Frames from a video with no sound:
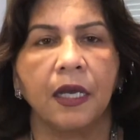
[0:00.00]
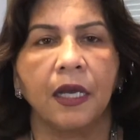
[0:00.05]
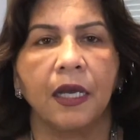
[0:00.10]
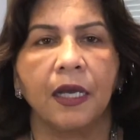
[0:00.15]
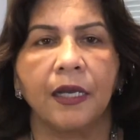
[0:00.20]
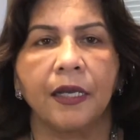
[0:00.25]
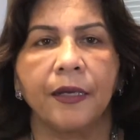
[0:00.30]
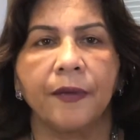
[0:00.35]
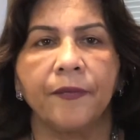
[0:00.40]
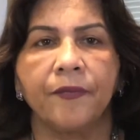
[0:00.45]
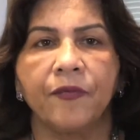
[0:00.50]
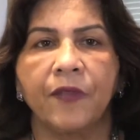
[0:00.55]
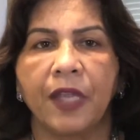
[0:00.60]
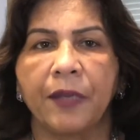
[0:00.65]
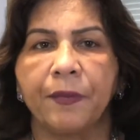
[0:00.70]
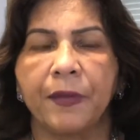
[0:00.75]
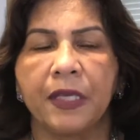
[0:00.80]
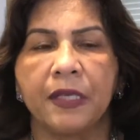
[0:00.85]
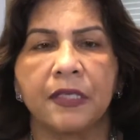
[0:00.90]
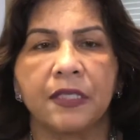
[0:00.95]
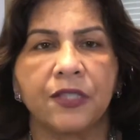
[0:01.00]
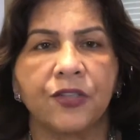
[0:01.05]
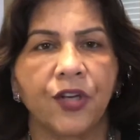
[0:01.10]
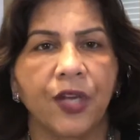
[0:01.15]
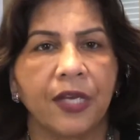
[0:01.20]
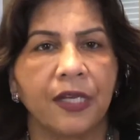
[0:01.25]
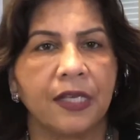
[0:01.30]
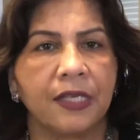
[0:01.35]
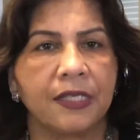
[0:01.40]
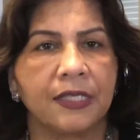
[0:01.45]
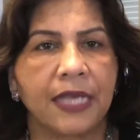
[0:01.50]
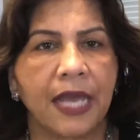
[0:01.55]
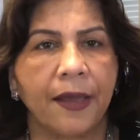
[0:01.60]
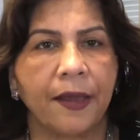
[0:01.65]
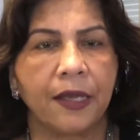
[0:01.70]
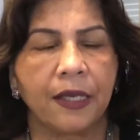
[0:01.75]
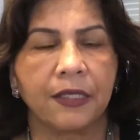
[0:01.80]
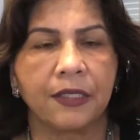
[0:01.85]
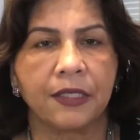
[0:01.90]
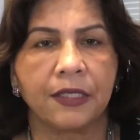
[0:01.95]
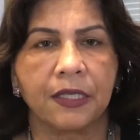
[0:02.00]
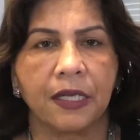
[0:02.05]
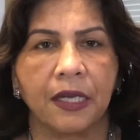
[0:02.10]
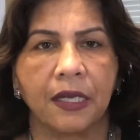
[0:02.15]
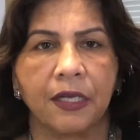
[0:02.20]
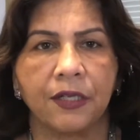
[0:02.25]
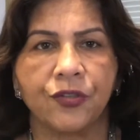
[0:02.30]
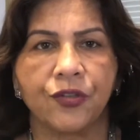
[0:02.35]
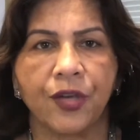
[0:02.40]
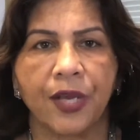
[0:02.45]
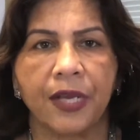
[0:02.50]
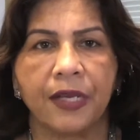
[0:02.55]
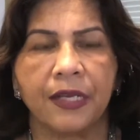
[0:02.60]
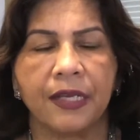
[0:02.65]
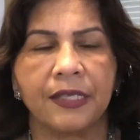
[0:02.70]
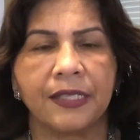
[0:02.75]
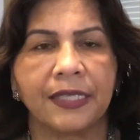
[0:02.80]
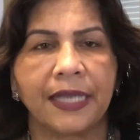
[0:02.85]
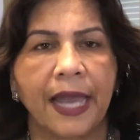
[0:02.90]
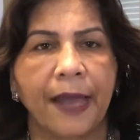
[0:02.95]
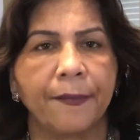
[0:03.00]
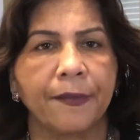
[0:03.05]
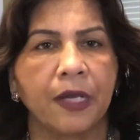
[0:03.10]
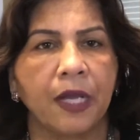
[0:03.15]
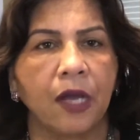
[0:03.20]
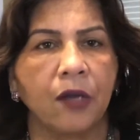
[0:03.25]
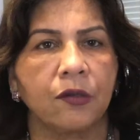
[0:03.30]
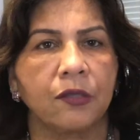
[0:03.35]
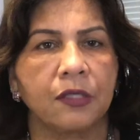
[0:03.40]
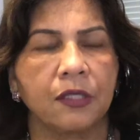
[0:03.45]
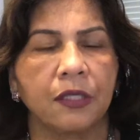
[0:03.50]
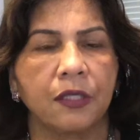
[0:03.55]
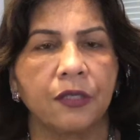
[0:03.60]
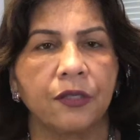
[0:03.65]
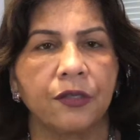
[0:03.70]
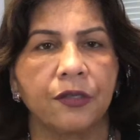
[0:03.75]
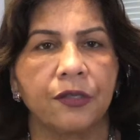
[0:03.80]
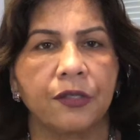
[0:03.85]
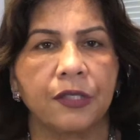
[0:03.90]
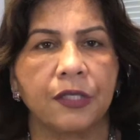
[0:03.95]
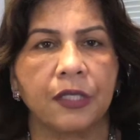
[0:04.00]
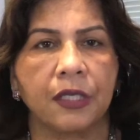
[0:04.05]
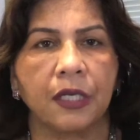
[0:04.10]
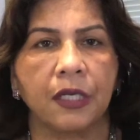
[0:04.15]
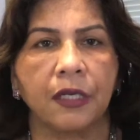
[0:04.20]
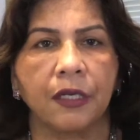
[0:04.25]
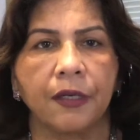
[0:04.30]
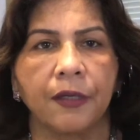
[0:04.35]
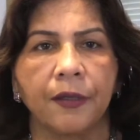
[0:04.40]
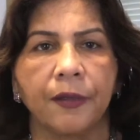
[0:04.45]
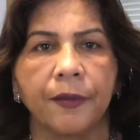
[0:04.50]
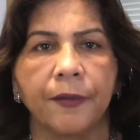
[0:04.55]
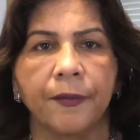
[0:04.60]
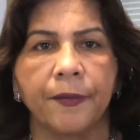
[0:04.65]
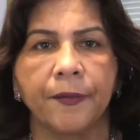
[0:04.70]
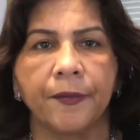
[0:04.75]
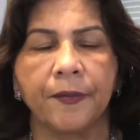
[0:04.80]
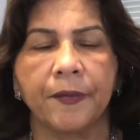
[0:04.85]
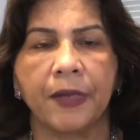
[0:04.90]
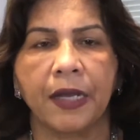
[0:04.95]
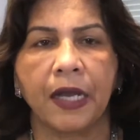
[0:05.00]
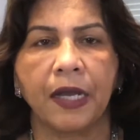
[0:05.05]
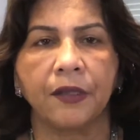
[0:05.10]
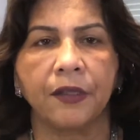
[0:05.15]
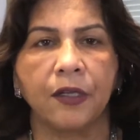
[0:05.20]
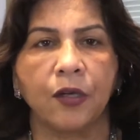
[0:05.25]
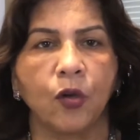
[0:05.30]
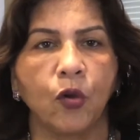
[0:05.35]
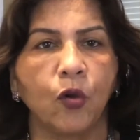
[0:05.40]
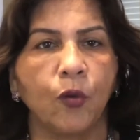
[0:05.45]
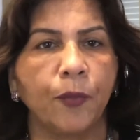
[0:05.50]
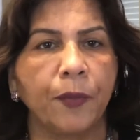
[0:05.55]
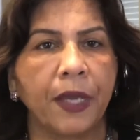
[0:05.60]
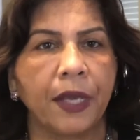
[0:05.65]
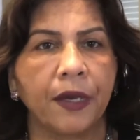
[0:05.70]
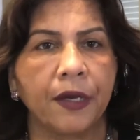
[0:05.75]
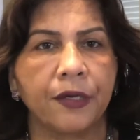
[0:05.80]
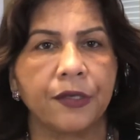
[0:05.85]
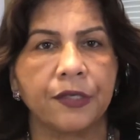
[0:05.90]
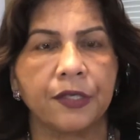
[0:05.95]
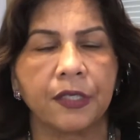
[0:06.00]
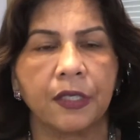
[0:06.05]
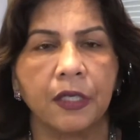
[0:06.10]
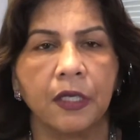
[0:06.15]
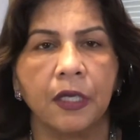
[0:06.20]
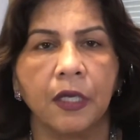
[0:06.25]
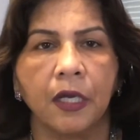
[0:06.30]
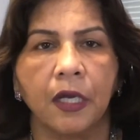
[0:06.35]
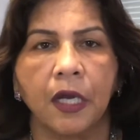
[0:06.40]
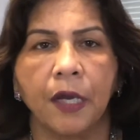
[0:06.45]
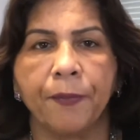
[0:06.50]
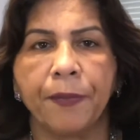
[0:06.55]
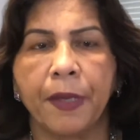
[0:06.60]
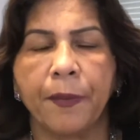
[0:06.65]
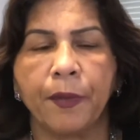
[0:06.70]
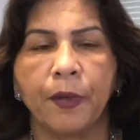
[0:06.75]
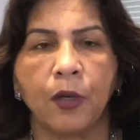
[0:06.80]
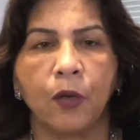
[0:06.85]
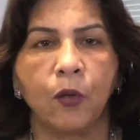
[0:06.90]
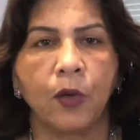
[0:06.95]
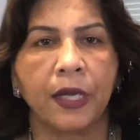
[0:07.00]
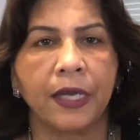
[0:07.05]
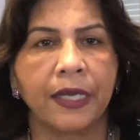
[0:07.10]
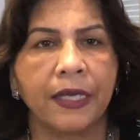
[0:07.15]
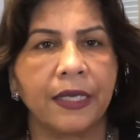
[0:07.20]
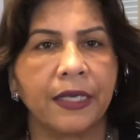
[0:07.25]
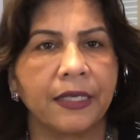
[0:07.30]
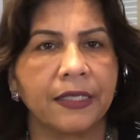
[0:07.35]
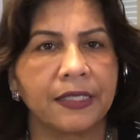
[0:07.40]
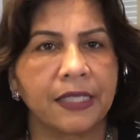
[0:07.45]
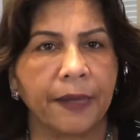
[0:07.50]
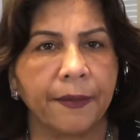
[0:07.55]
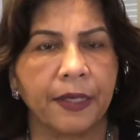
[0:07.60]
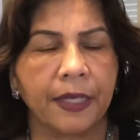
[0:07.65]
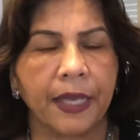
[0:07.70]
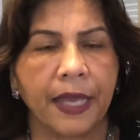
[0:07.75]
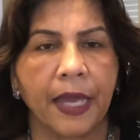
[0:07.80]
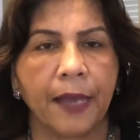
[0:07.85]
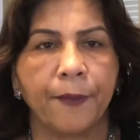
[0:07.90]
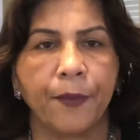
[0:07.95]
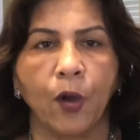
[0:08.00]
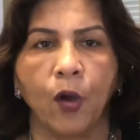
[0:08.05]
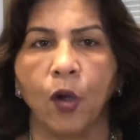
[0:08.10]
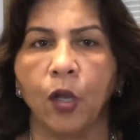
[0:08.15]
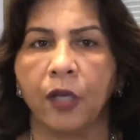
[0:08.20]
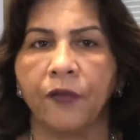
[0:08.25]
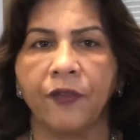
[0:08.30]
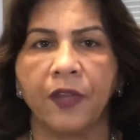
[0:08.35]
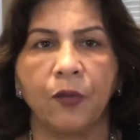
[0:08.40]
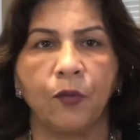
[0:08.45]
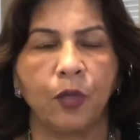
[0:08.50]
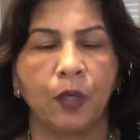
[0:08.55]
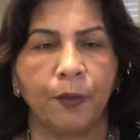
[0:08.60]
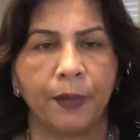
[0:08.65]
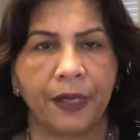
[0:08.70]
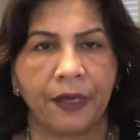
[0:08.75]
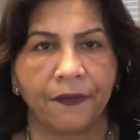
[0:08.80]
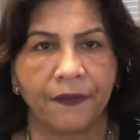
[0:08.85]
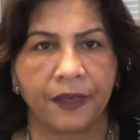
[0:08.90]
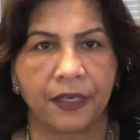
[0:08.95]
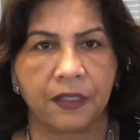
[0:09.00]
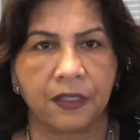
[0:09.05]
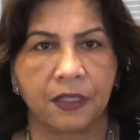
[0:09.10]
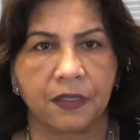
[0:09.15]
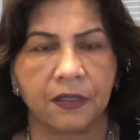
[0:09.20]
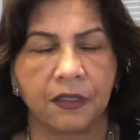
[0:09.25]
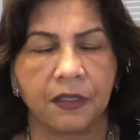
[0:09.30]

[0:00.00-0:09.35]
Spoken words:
That means trainees, camp counselors, other au pairs, people who are working in a summer camp, all of them will be affected.